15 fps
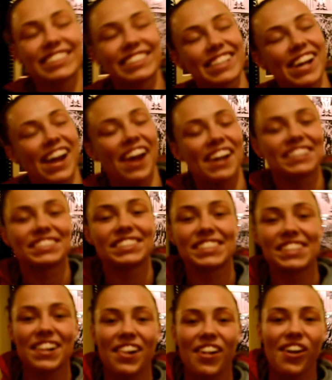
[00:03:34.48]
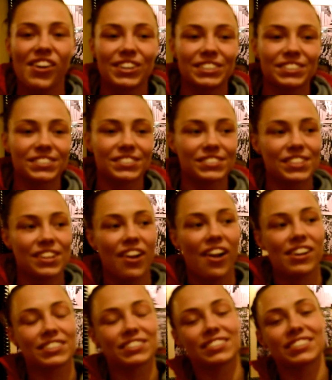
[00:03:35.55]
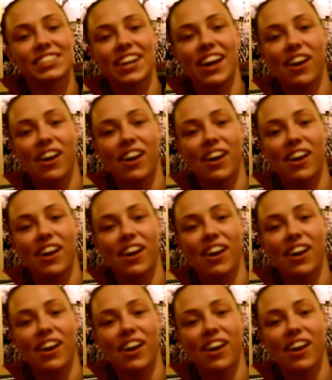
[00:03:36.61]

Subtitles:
What inspired your Harlem Shake? It was different than